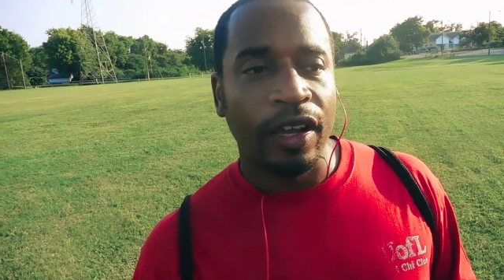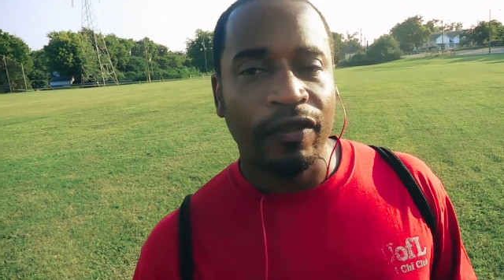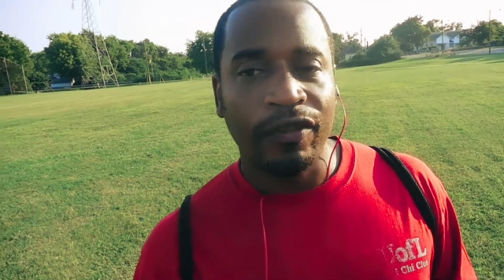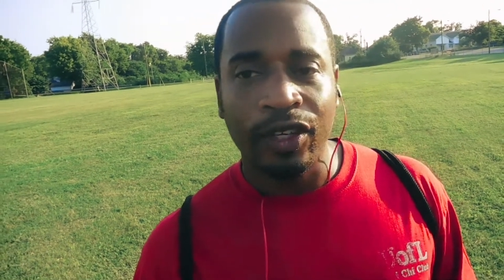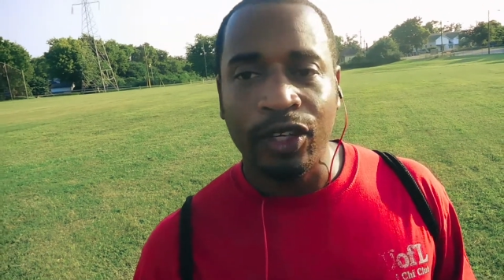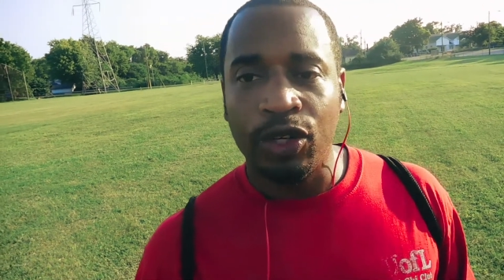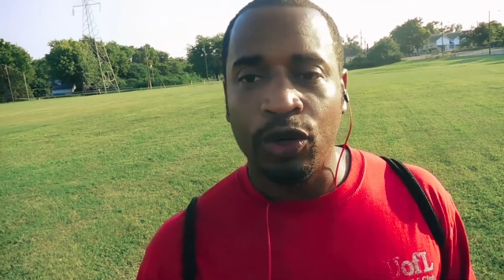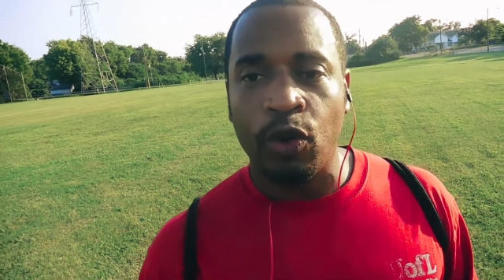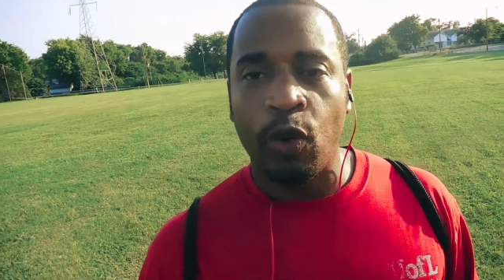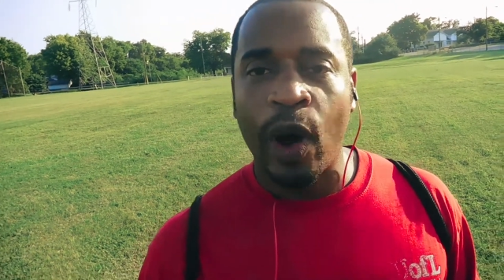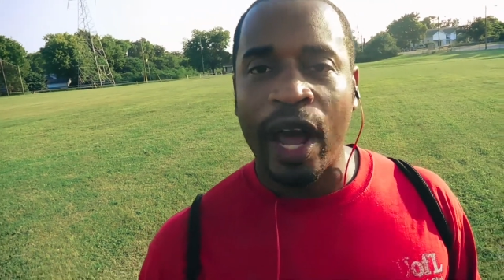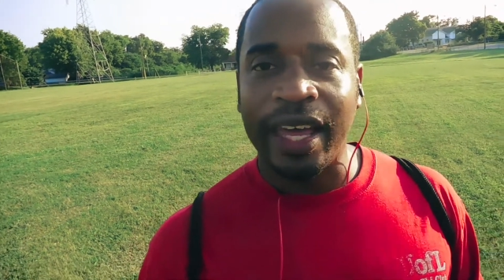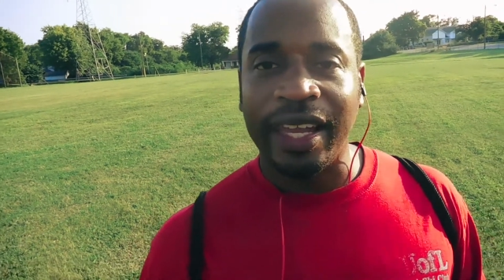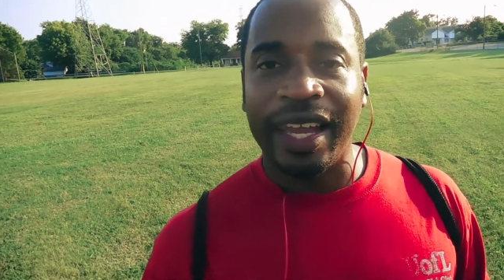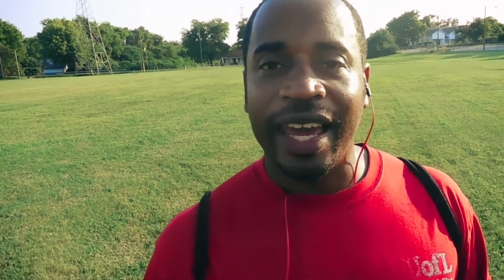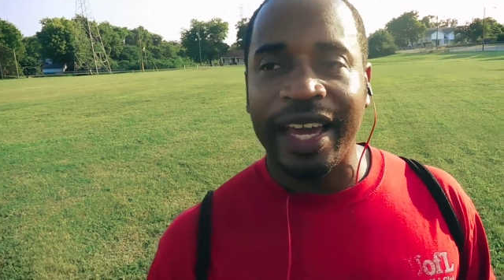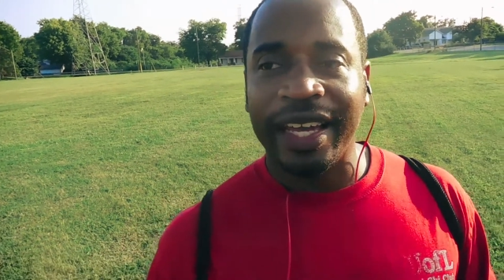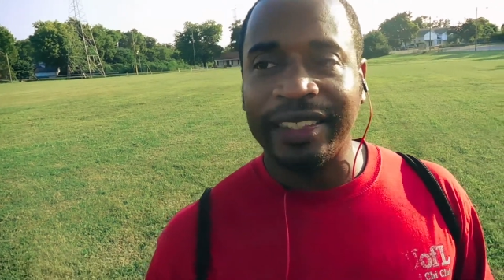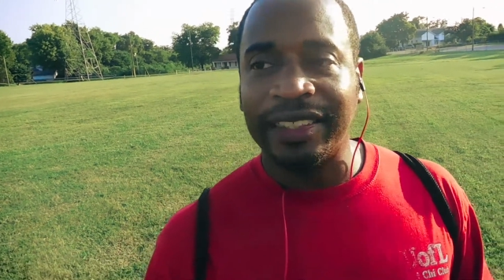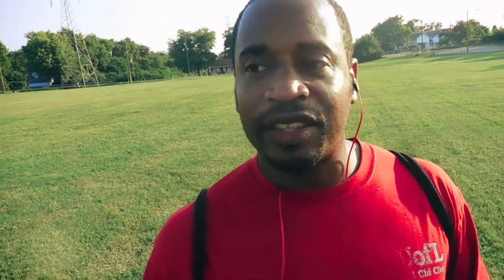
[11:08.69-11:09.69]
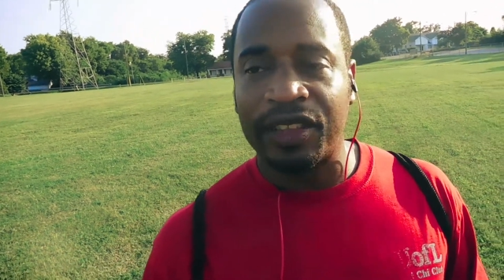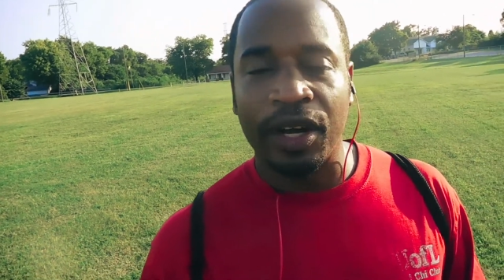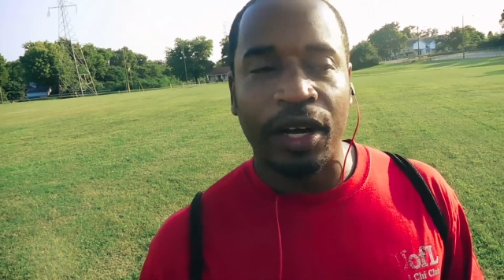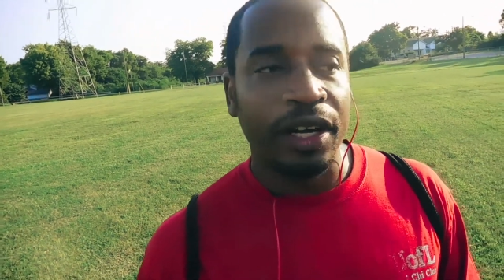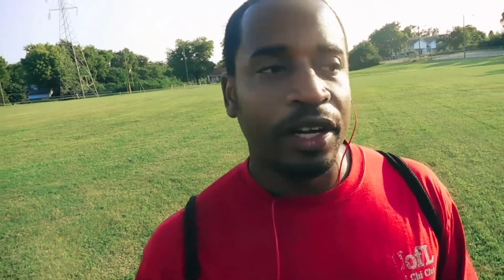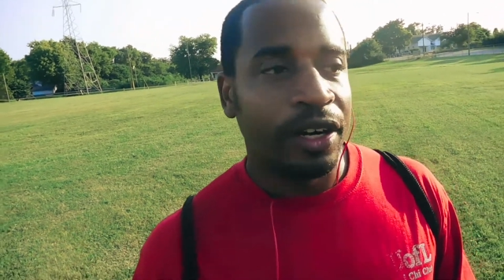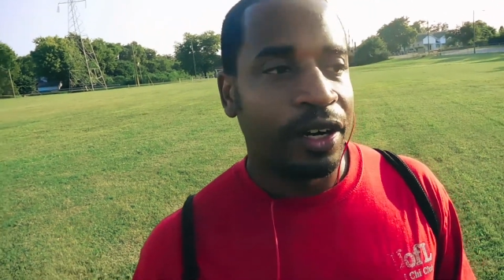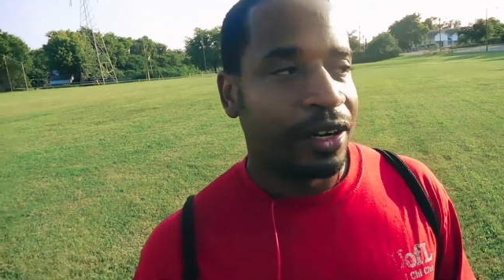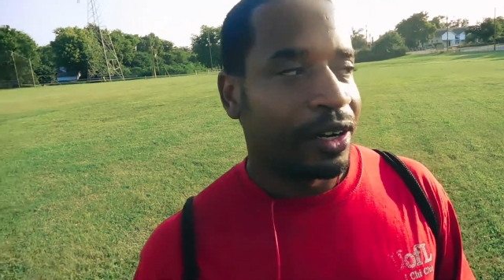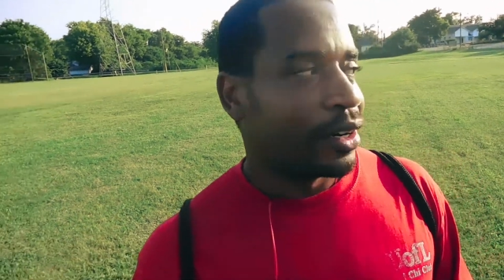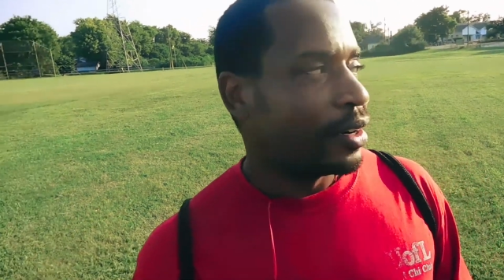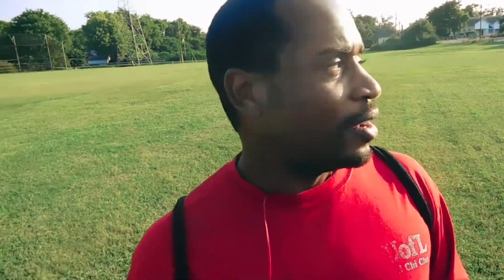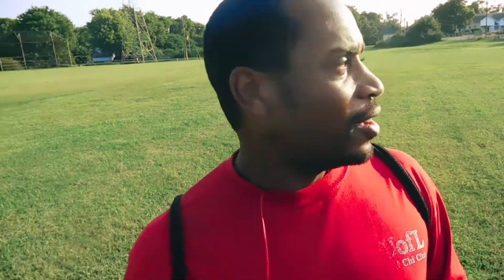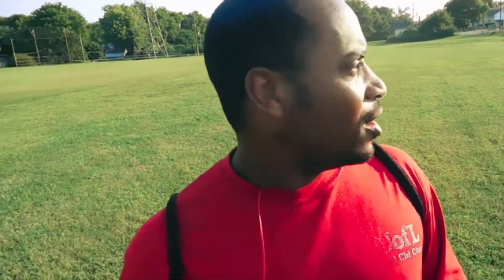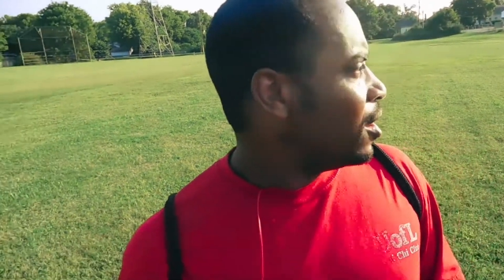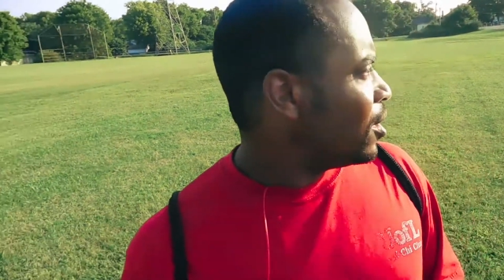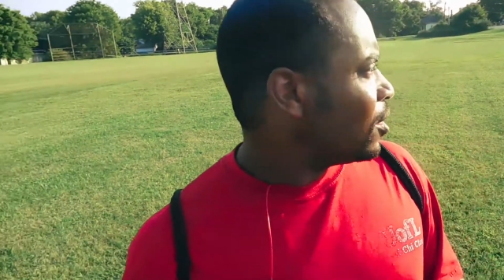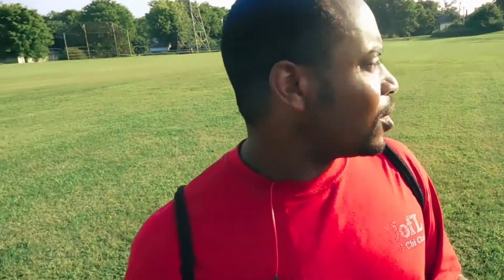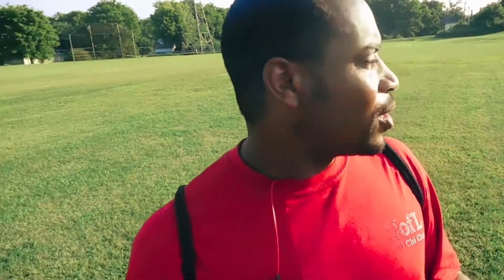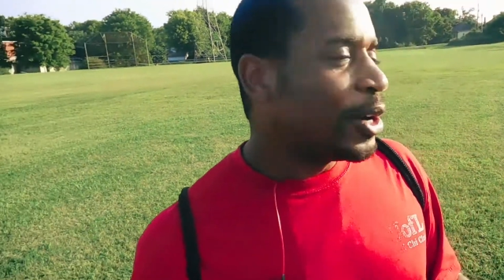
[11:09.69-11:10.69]
If you do Wei Lei's Thunder
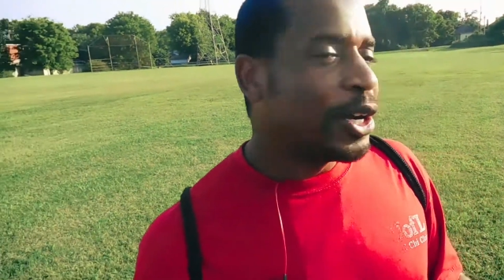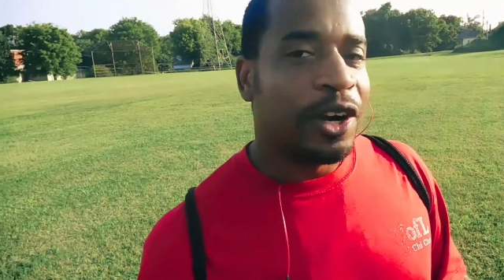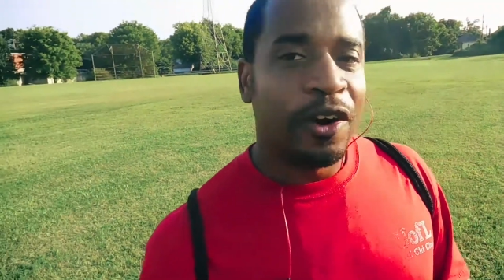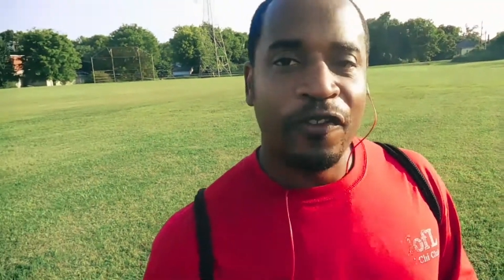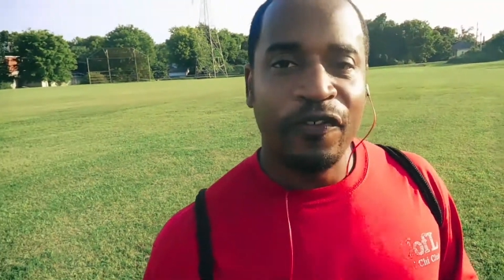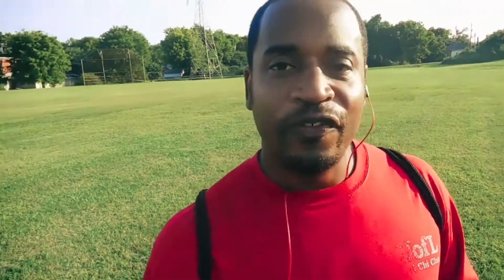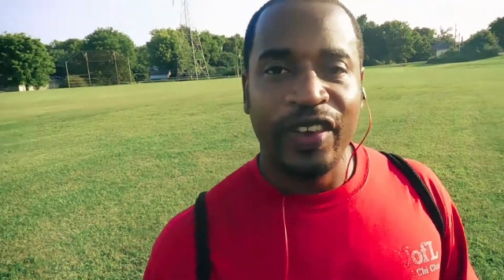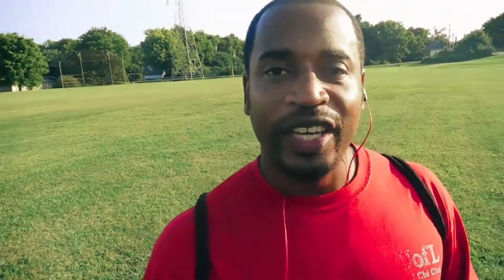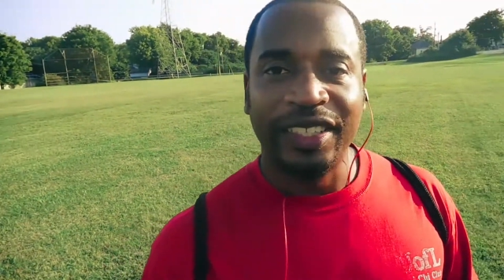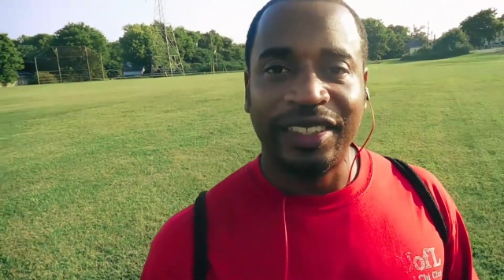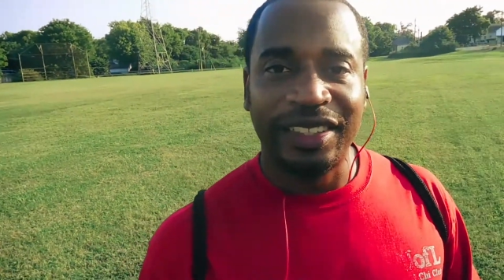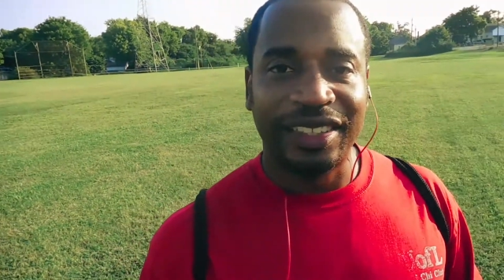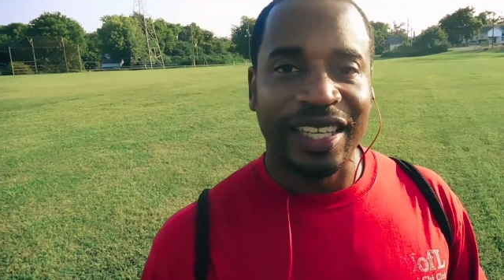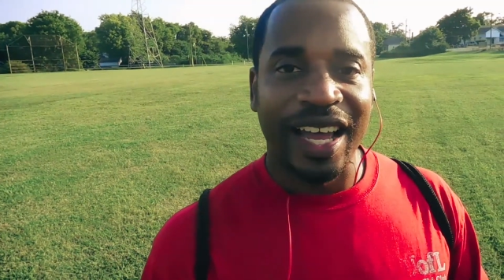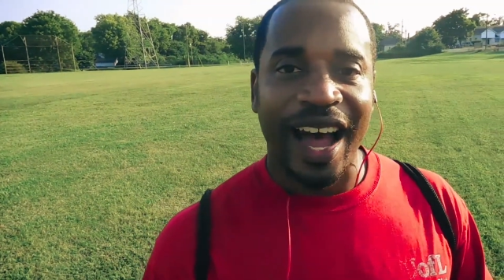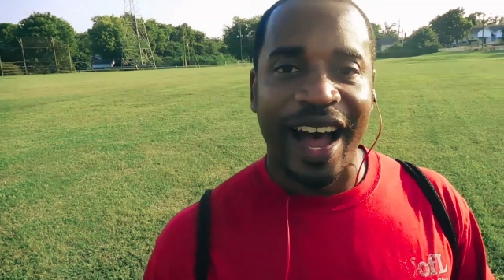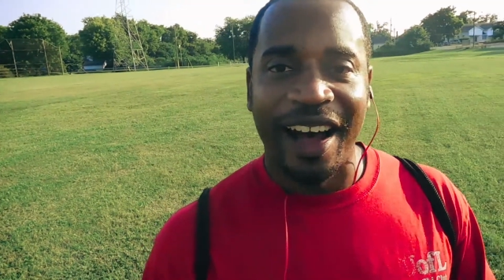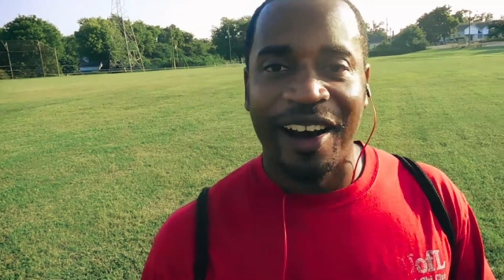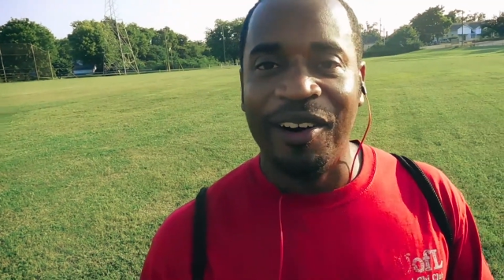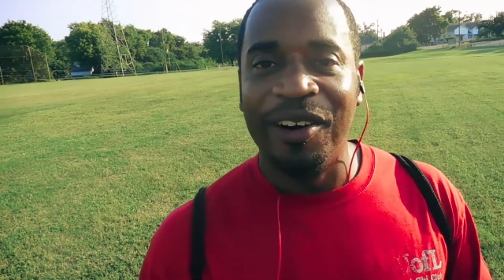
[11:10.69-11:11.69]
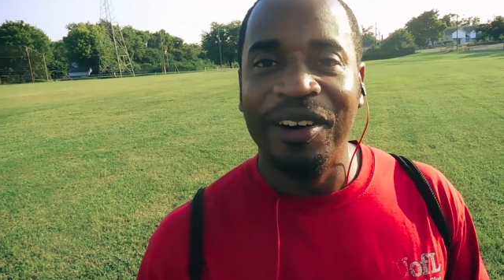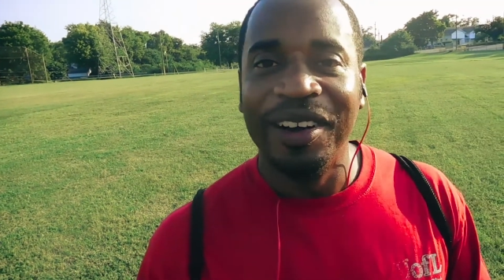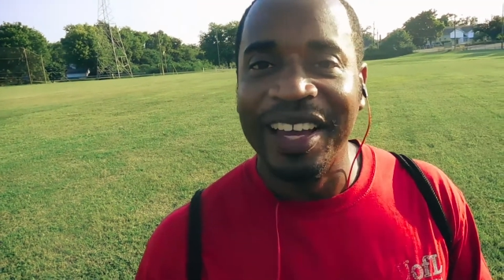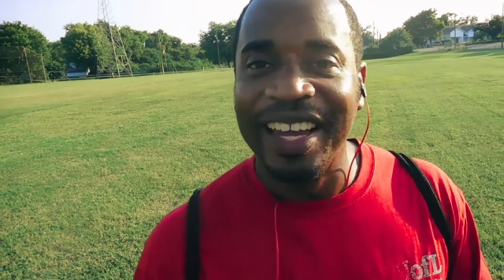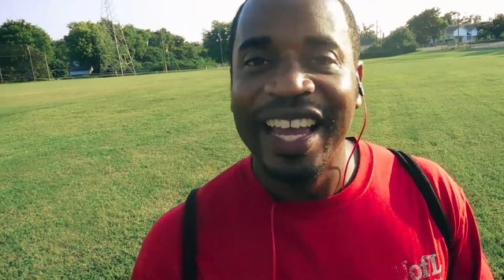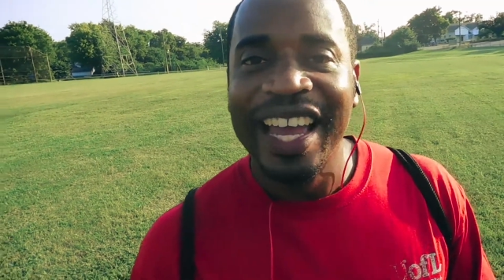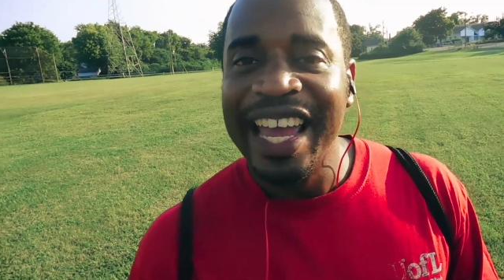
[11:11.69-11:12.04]
Fist style,